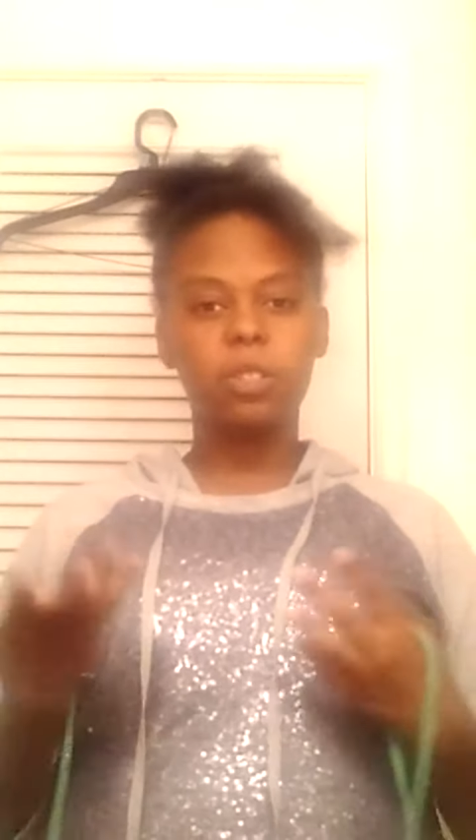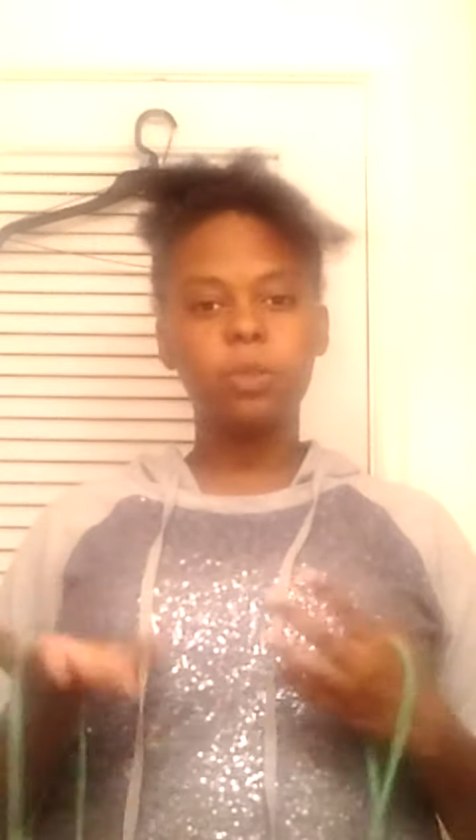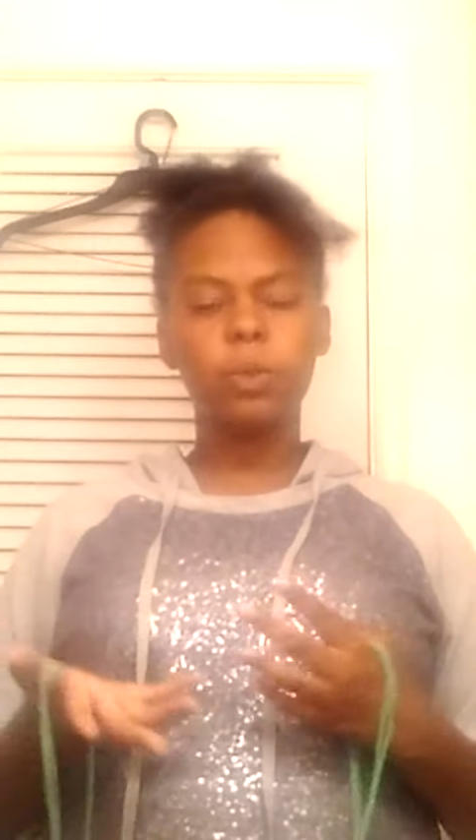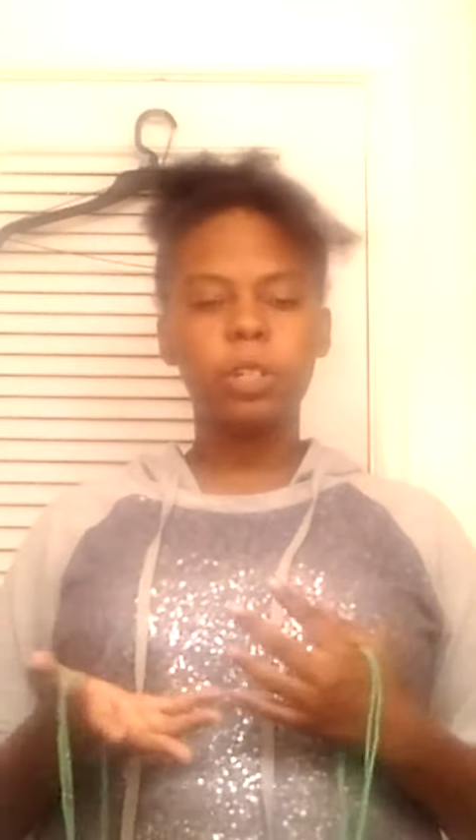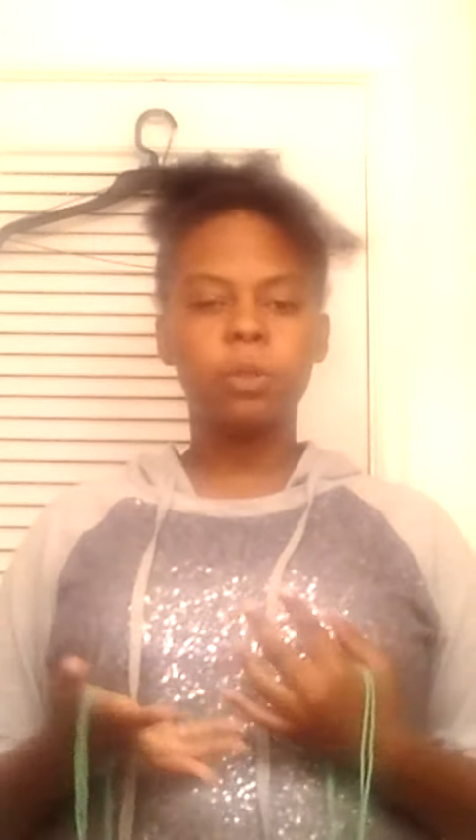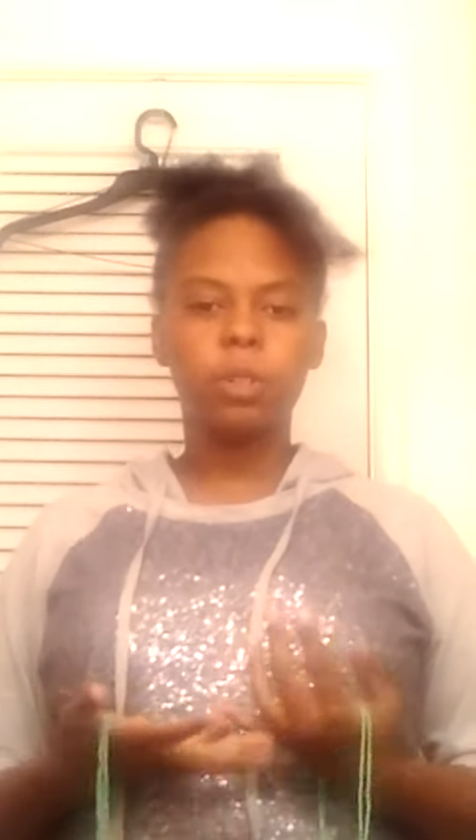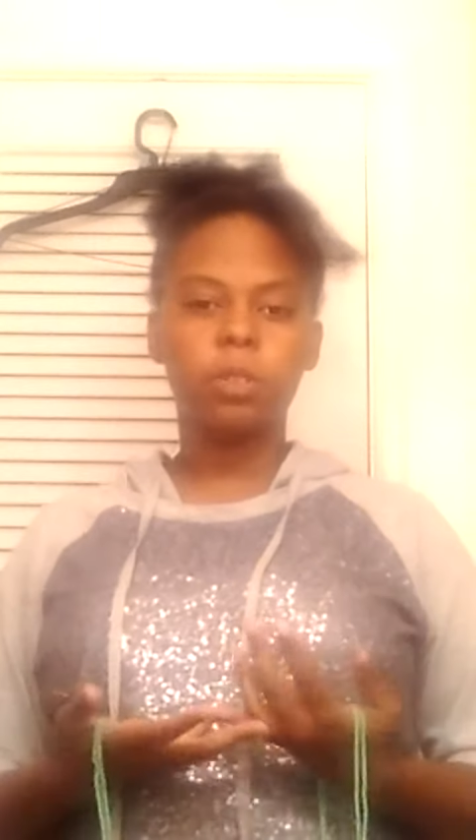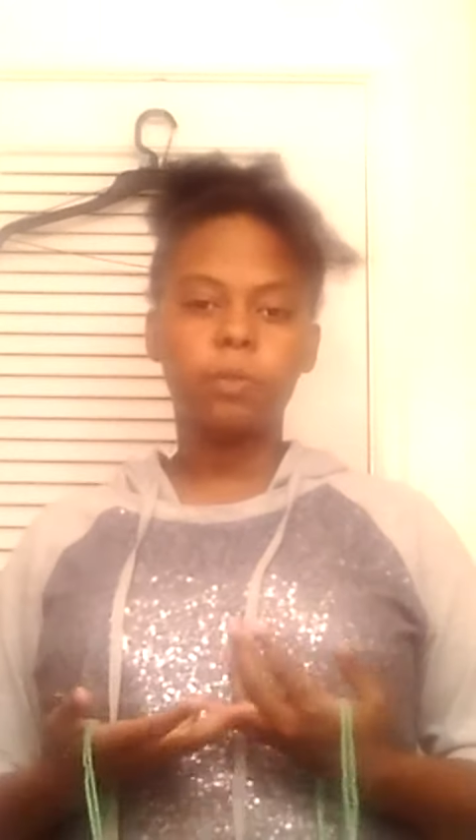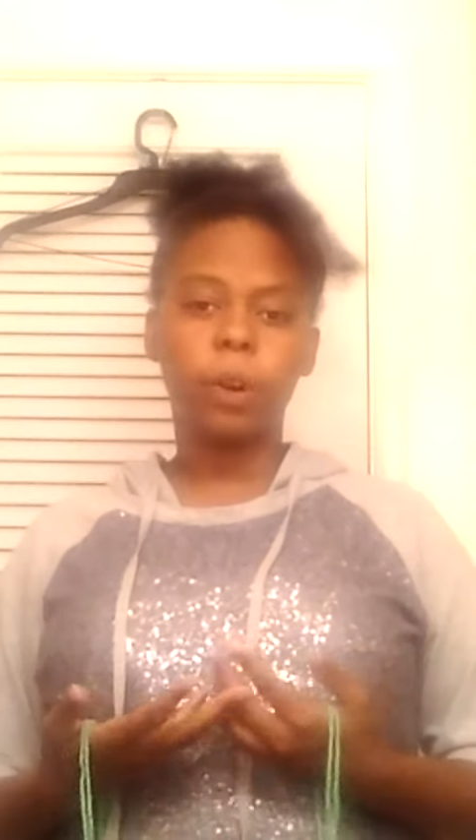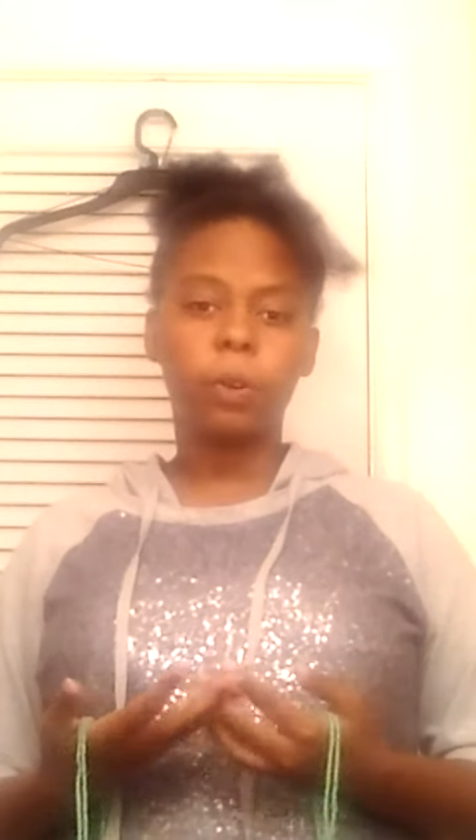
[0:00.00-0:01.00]
usually
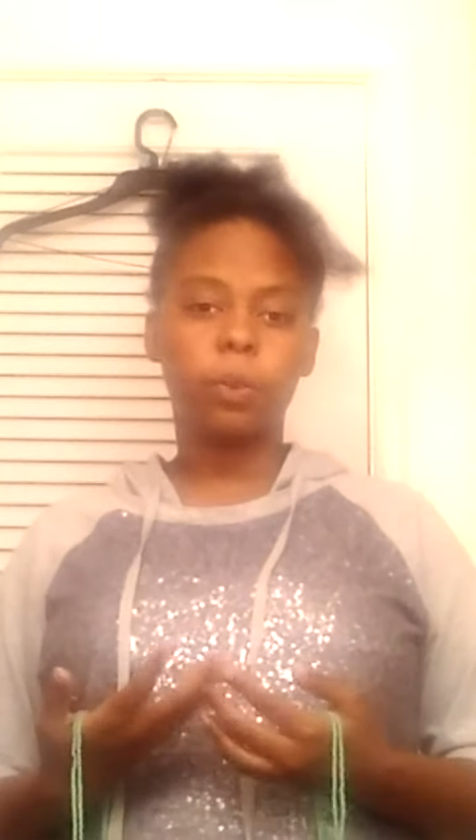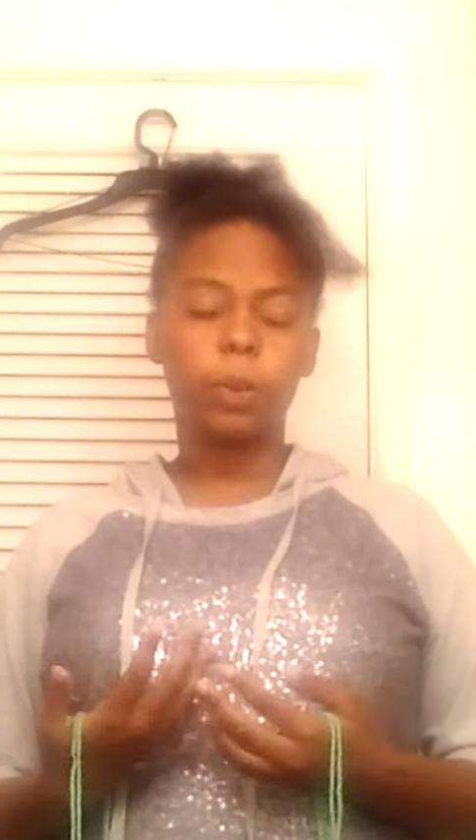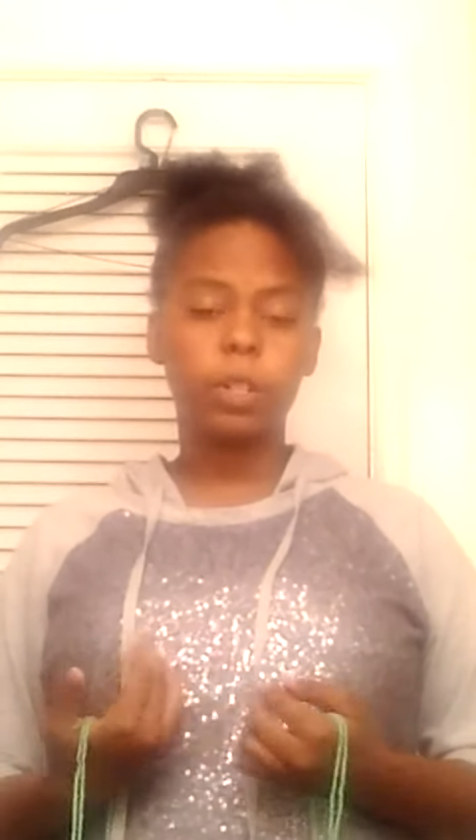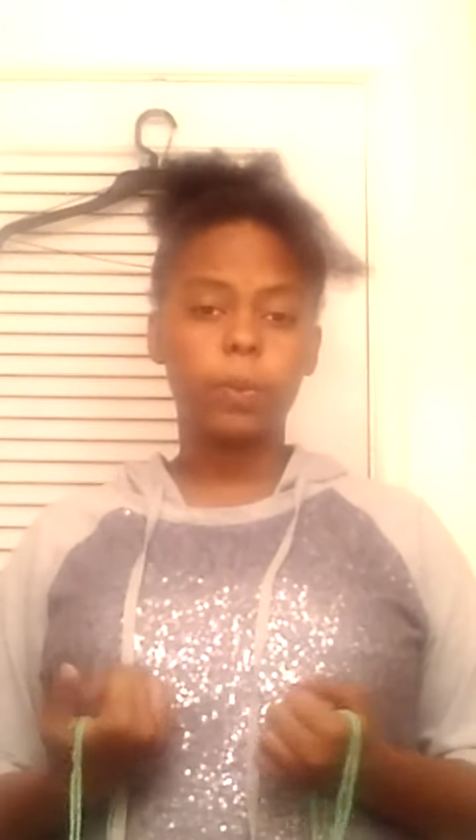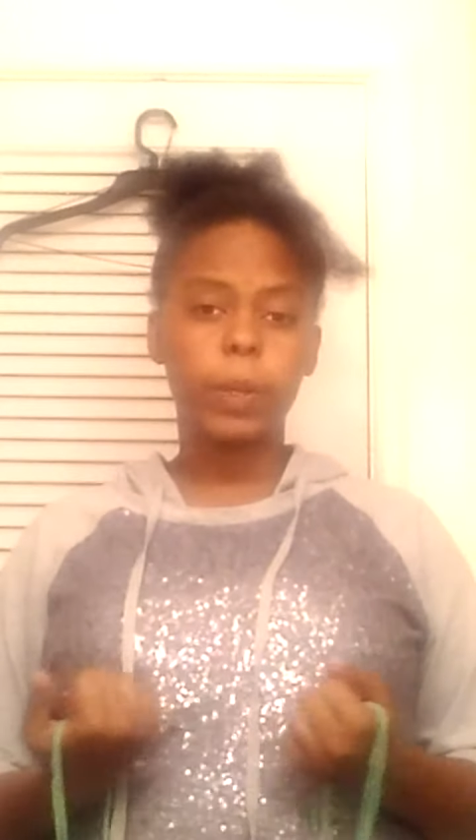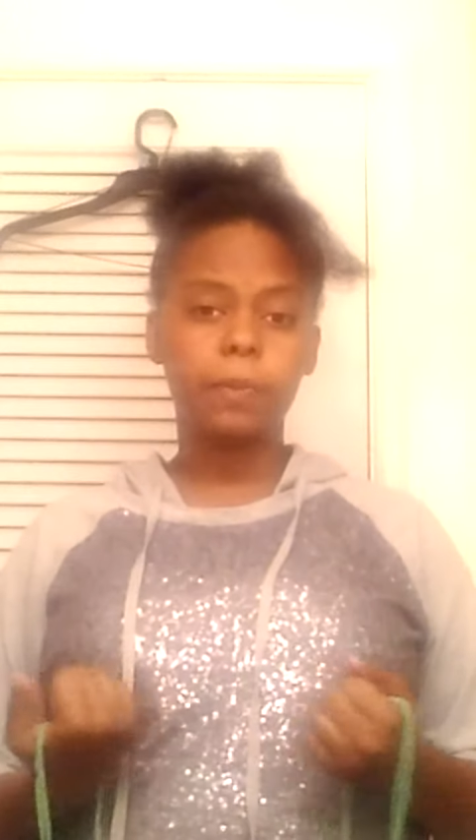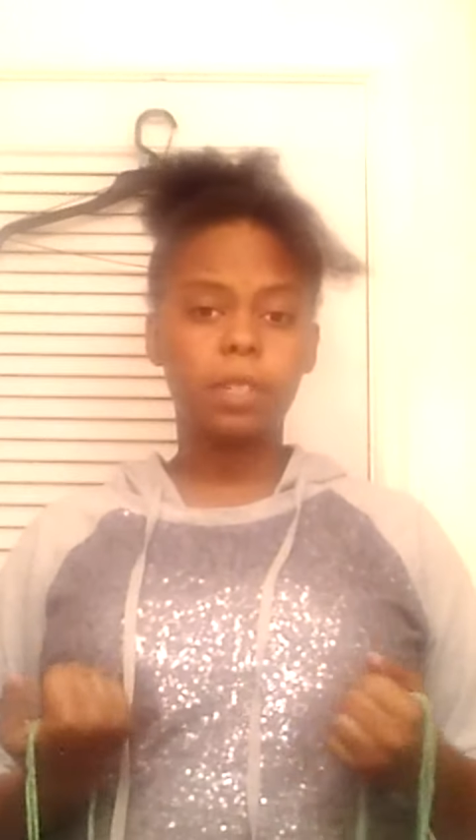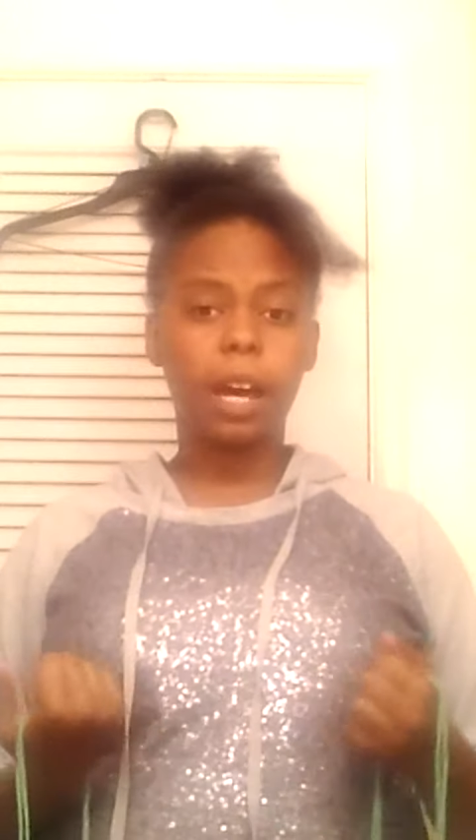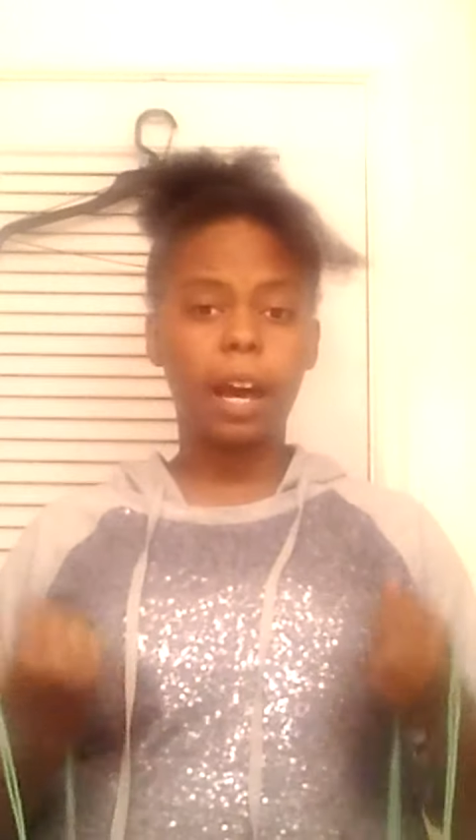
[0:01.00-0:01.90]
during the fall and the winter months,